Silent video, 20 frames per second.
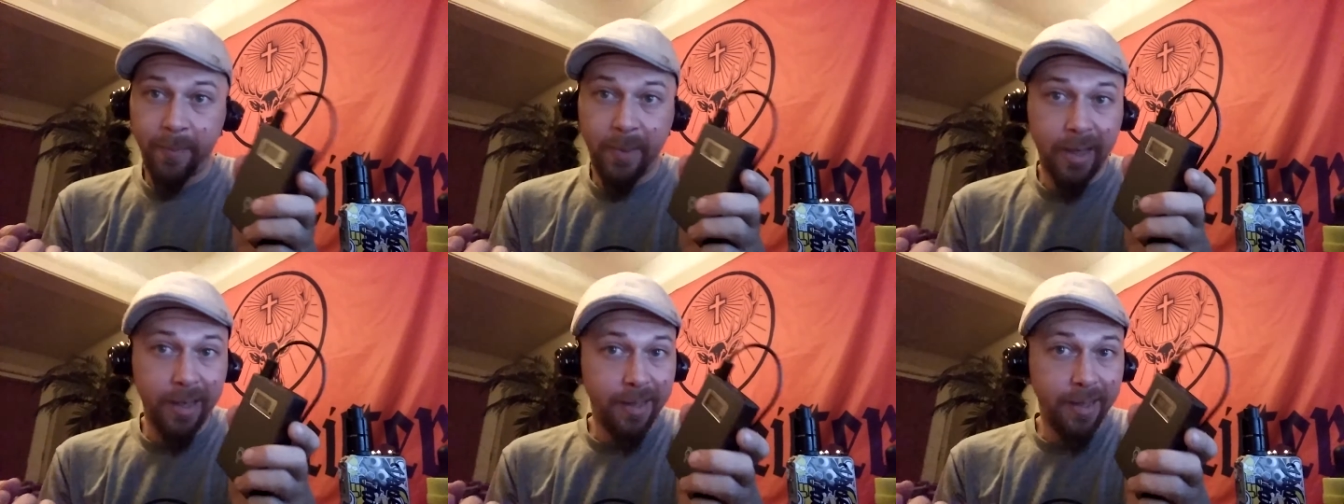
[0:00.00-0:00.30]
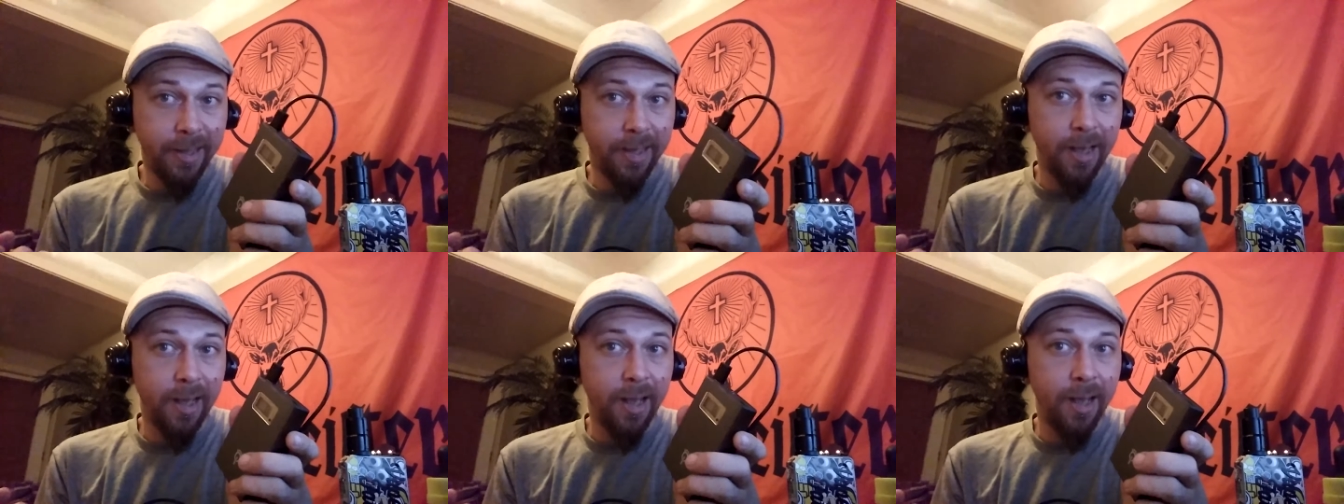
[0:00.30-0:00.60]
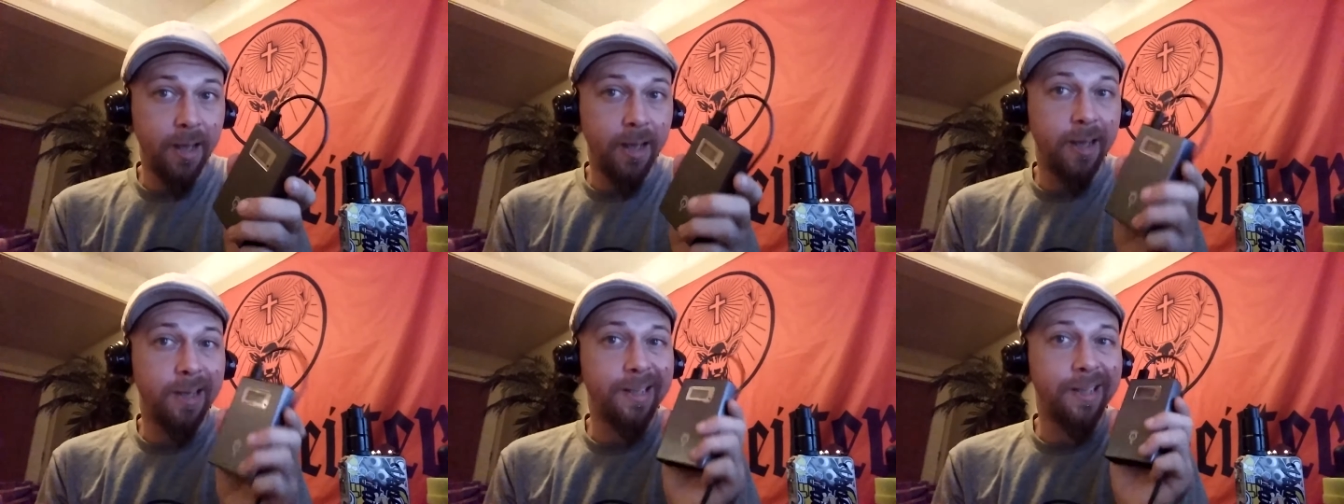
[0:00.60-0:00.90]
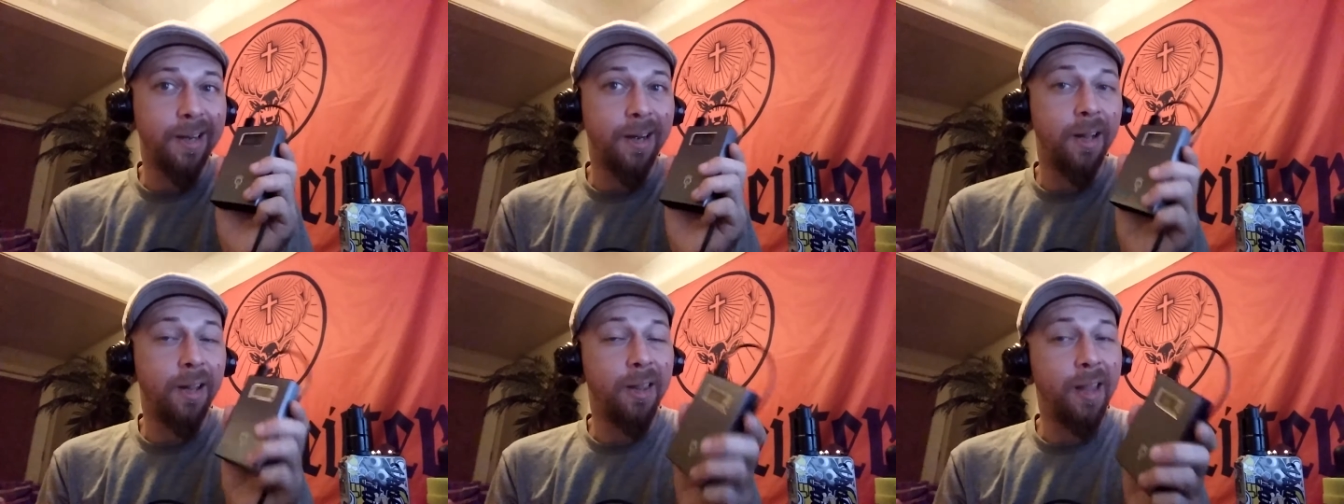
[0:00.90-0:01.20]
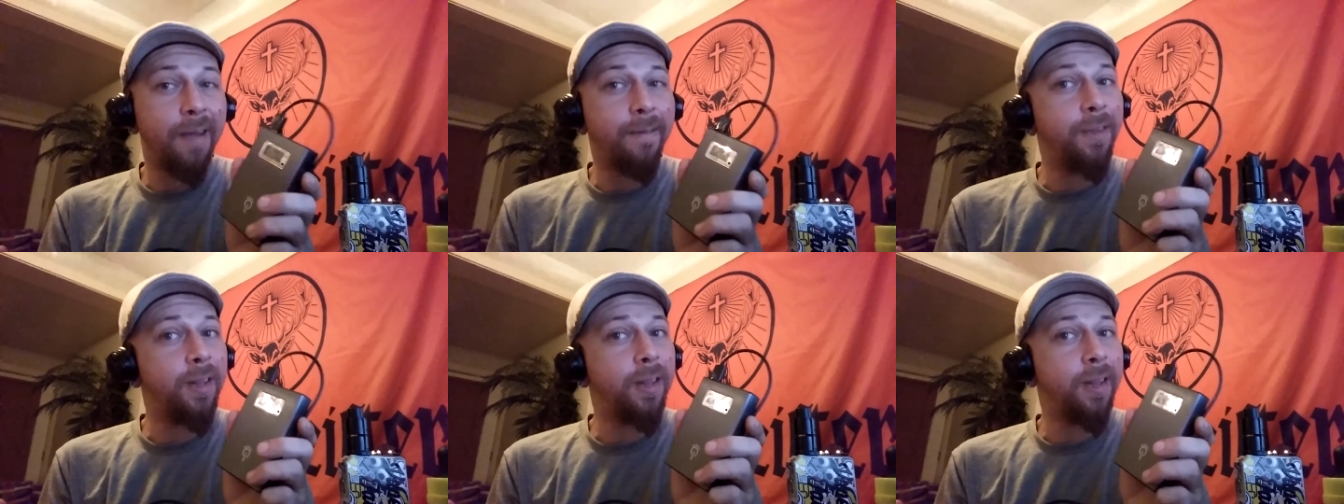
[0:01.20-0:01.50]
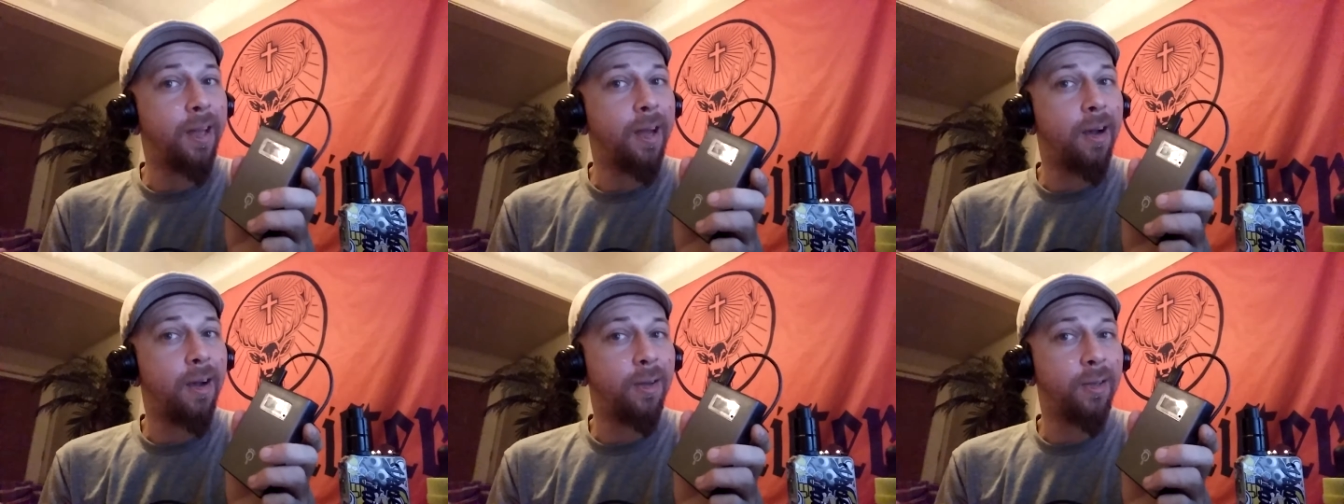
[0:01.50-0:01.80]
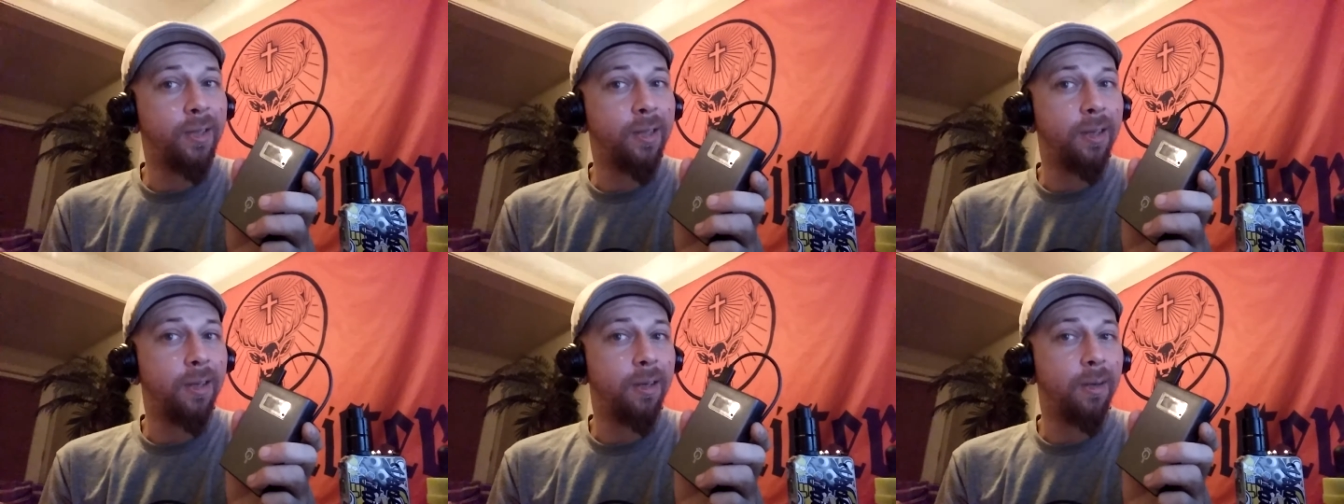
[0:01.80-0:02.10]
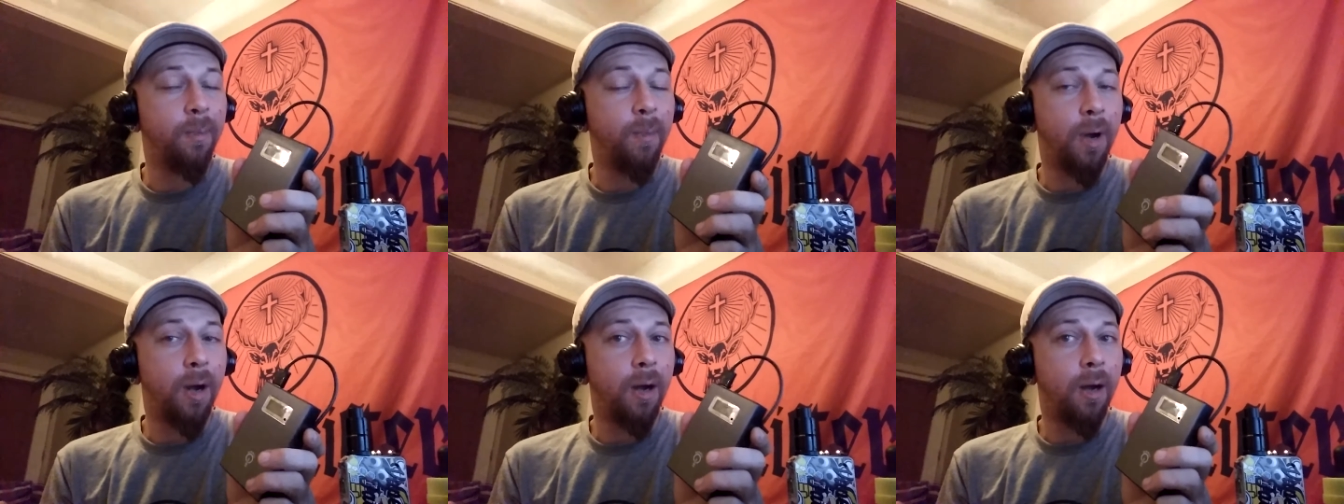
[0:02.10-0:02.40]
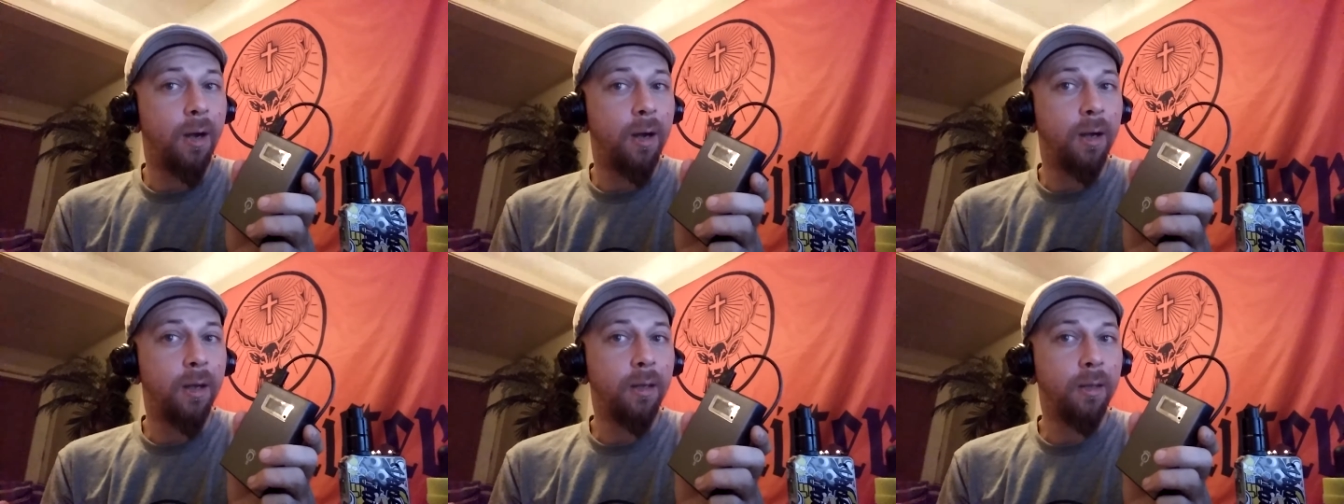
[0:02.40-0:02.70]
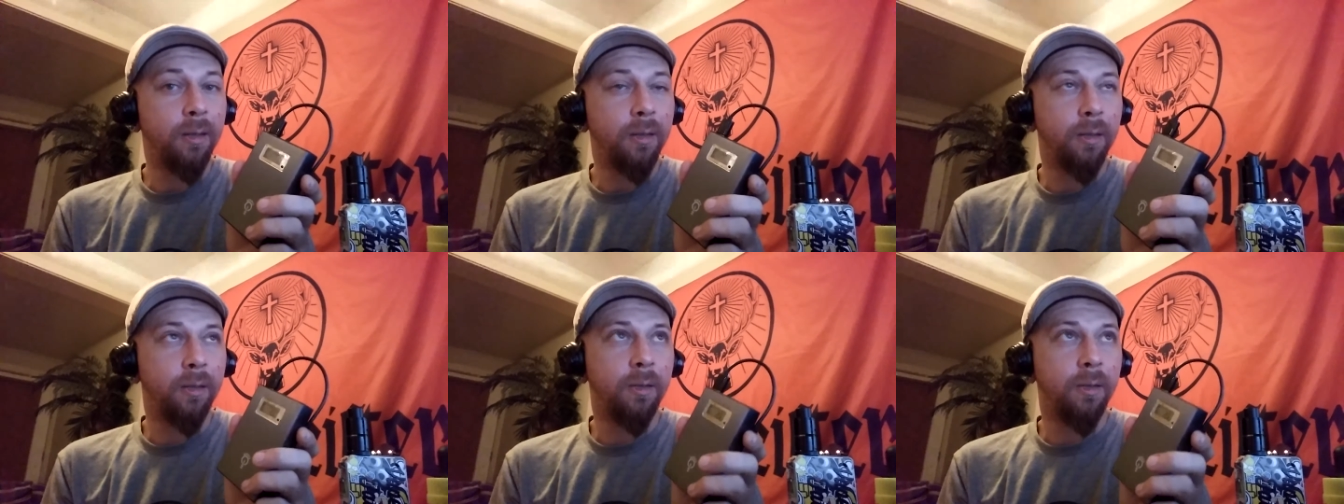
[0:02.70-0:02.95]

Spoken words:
This thing is an 11,000 mAh,